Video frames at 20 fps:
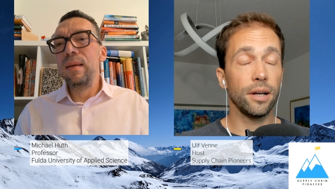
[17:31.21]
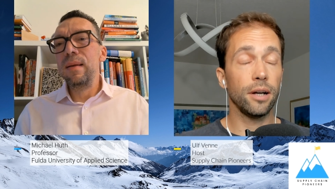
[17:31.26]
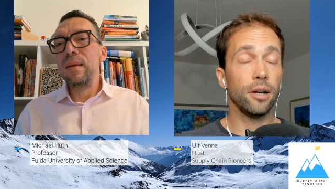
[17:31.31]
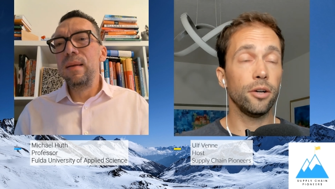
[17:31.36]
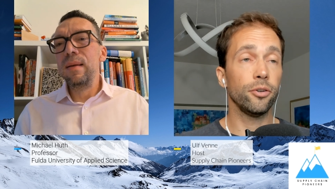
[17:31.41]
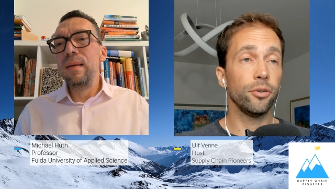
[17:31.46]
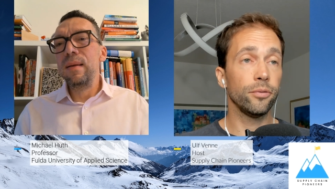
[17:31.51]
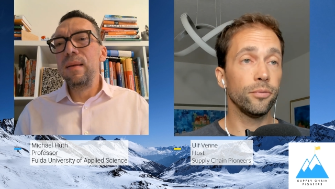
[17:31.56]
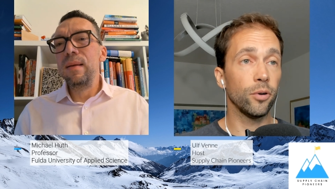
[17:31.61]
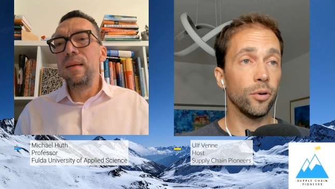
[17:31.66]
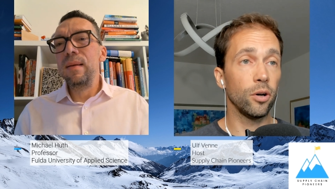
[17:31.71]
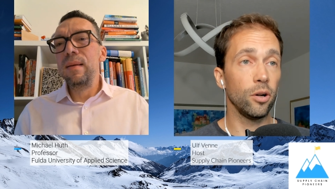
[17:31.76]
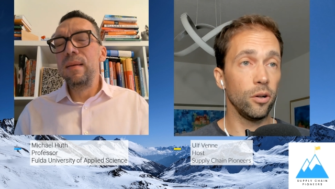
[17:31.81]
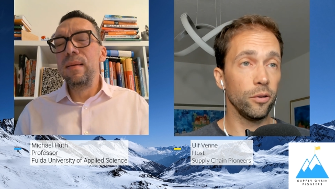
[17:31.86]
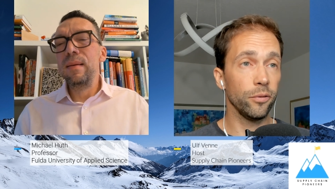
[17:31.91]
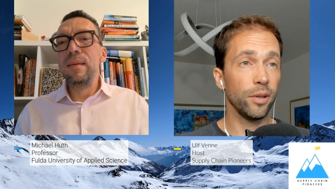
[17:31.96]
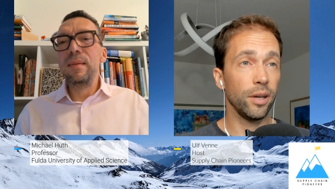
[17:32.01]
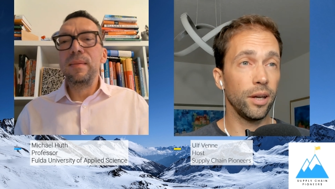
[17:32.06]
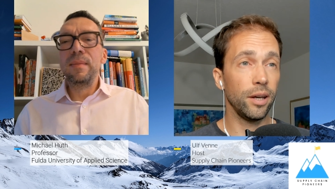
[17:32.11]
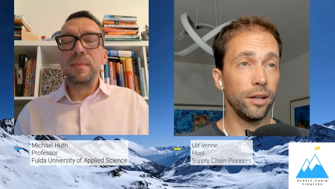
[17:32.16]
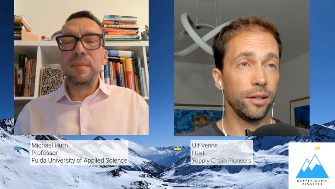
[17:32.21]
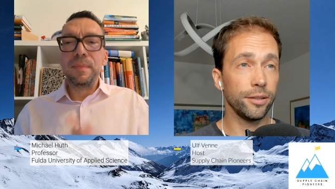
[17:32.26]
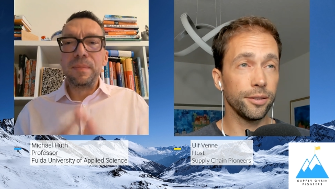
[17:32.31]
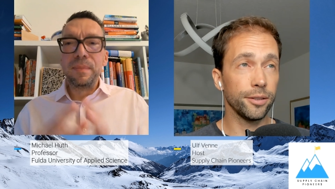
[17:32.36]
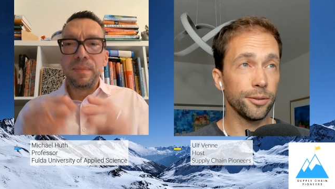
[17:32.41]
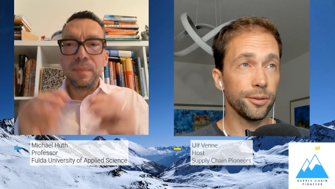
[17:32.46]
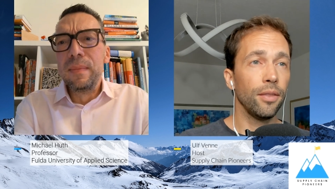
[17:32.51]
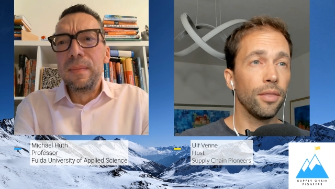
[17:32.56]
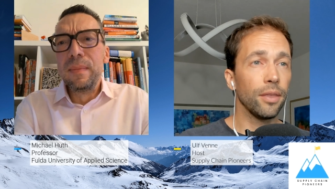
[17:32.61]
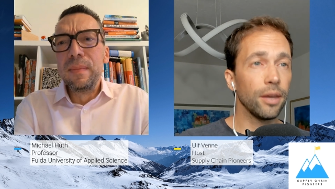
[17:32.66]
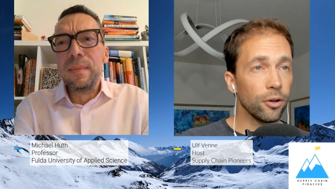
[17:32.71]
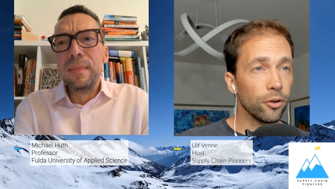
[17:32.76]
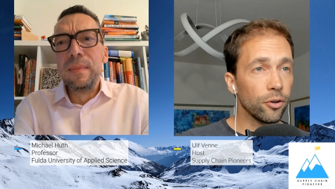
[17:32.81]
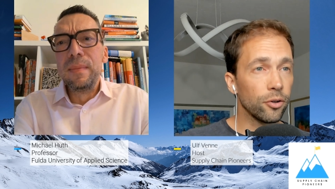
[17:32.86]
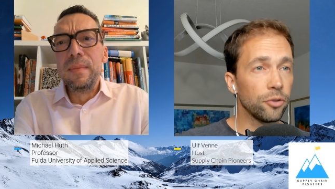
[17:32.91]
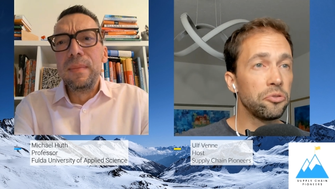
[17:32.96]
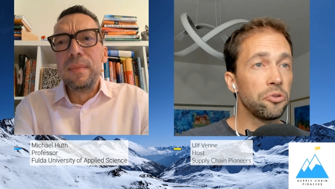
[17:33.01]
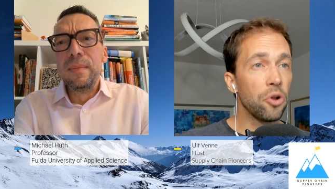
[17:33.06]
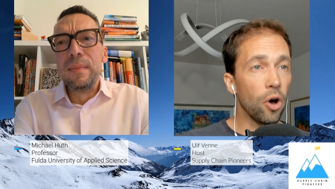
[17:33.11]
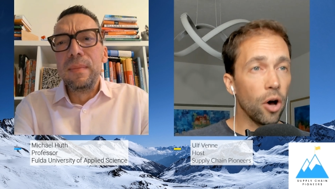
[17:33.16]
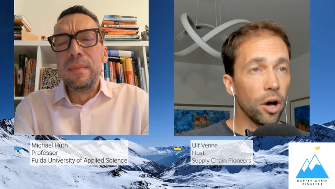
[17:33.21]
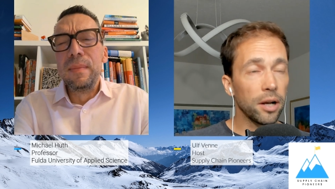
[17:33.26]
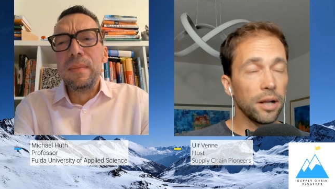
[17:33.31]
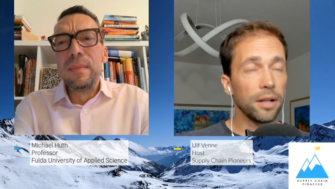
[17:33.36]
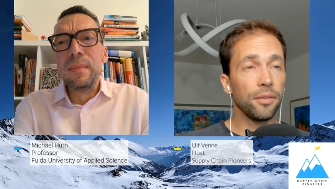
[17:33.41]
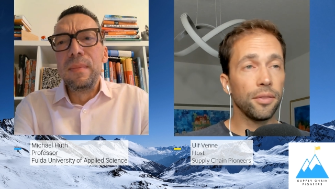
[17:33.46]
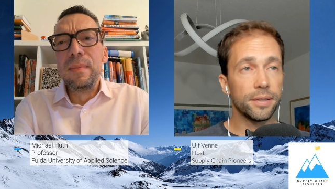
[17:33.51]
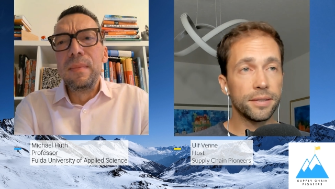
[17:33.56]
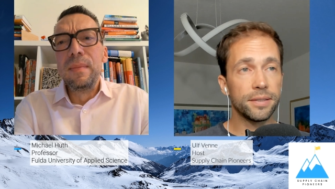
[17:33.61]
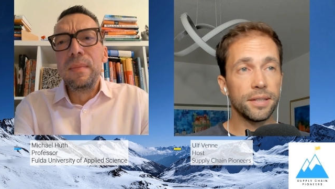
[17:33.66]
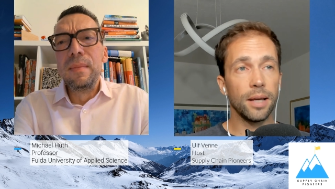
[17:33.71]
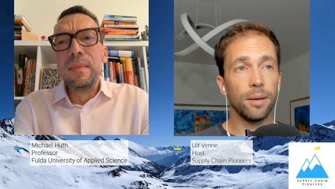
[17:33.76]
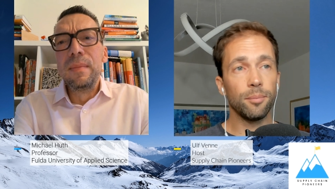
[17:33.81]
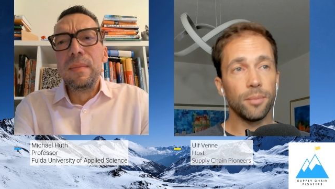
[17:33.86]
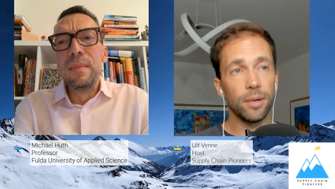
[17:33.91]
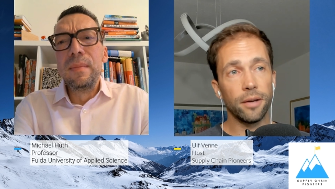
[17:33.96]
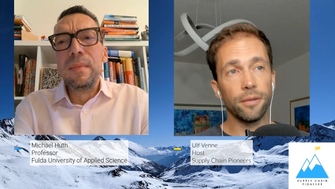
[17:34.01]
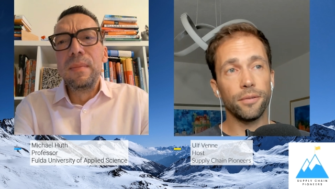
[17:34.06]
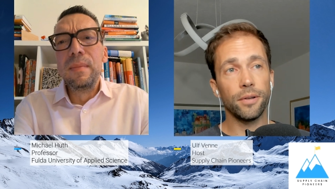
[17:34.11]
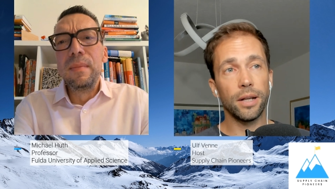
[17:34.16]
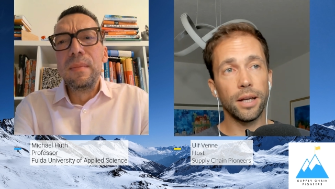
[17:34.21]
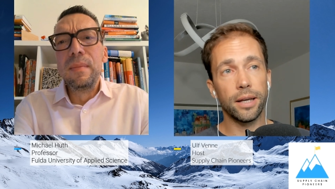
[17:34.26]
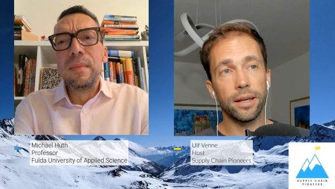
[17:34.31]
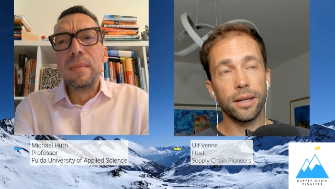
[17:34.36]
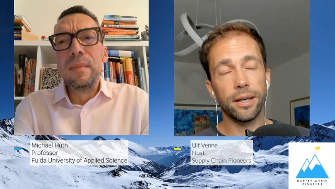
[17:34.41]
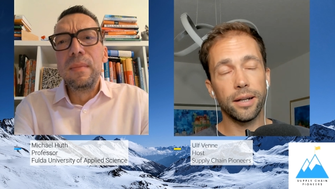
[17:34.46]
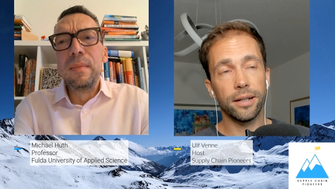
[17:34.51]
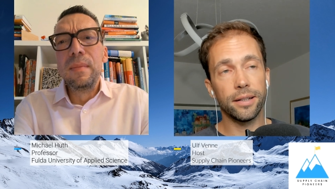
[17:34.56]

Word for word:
Speaker 1: are involved and they're not at the same level. I can